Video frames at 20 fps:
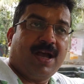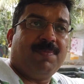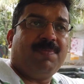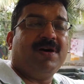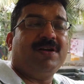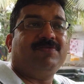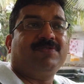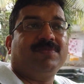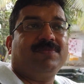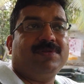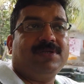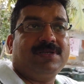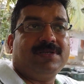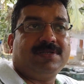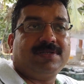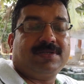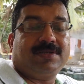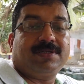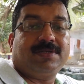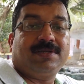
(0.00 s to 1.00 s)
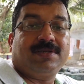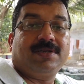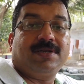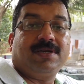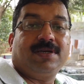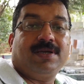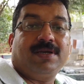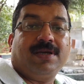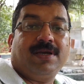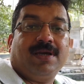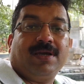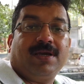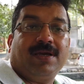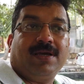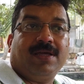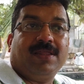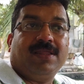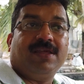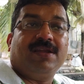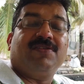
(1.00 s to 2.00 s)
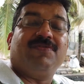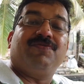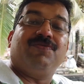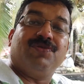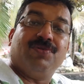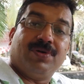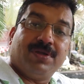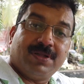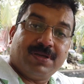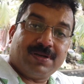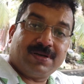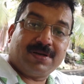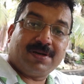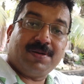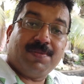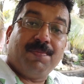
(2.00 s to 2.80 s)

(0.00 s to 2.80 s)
Apart from these, there are a few other